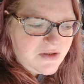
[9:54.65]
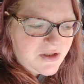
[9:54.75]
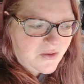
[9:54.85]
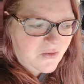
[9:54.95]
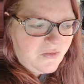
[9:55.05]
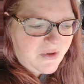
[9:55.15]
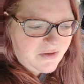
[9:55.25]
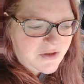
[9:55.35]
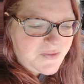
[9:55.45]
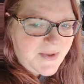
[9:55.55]
do.
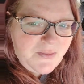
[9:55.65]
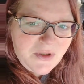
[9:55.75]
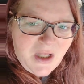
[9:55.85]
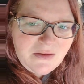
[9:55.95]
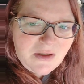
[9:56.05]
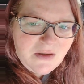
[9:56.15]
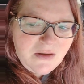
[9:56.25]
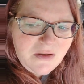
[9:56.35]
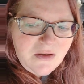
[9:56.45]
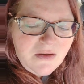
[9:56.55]
There's people out there.